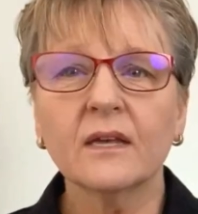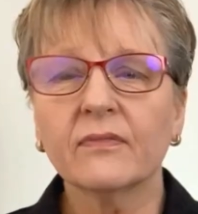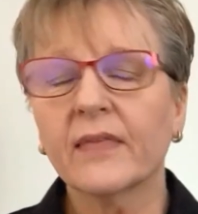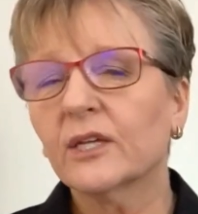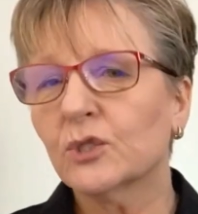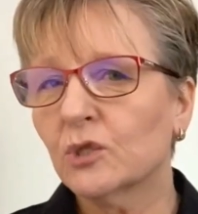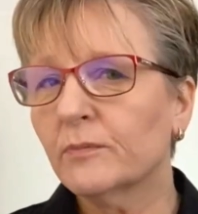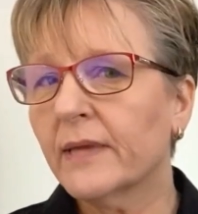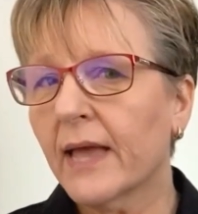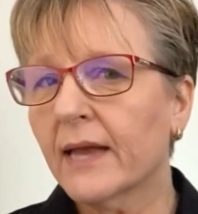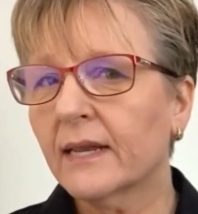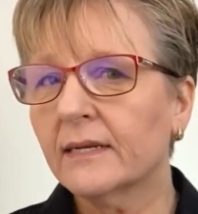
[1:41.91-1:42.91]
That should be
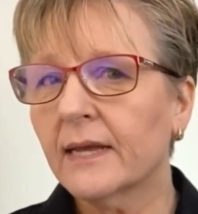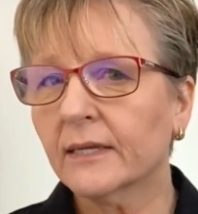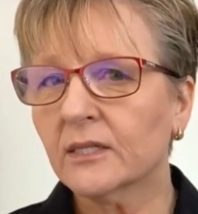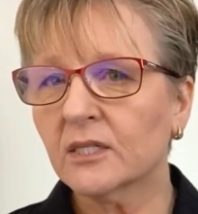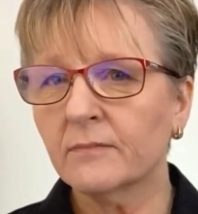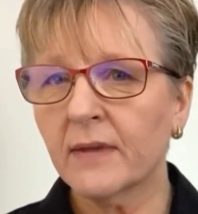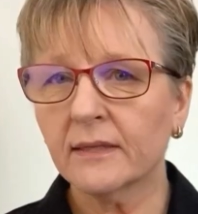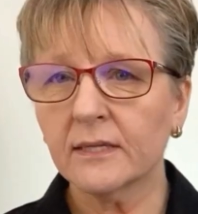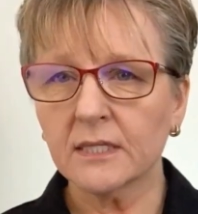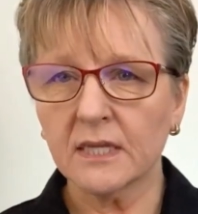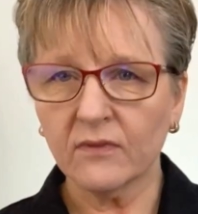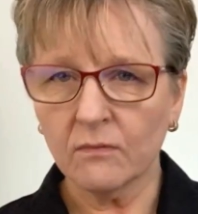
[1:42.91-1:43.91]
added next to make this
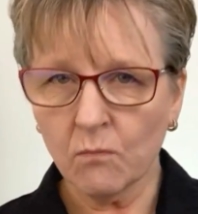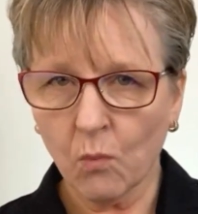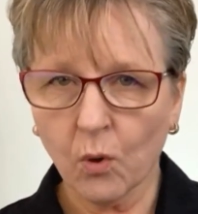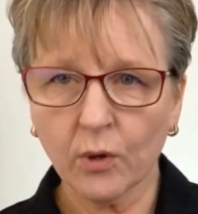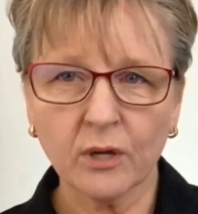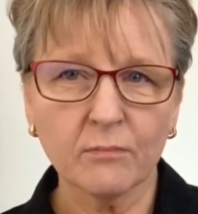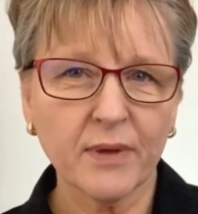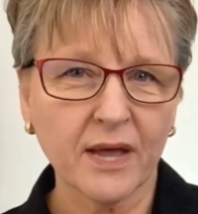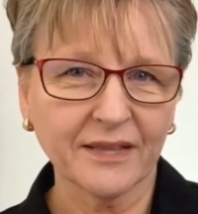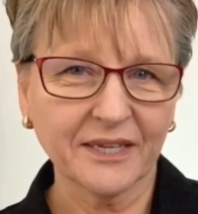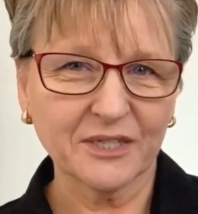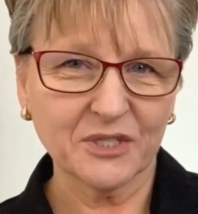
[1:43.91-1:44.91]
even more
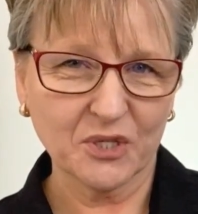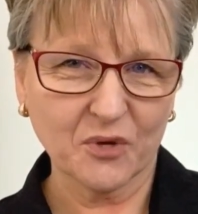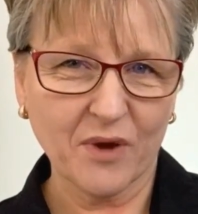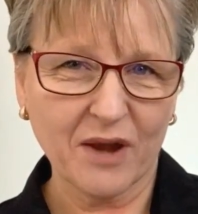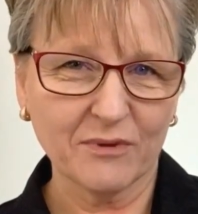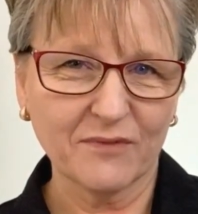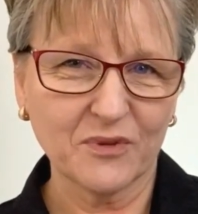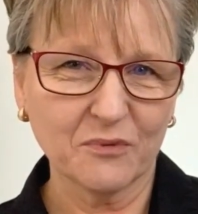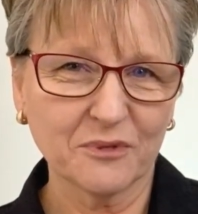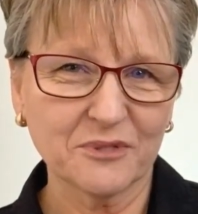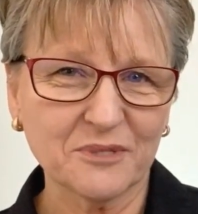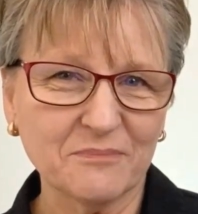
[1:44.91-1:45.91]
compelling to grant
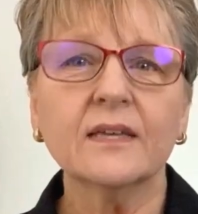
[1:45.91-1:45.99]
reviewers.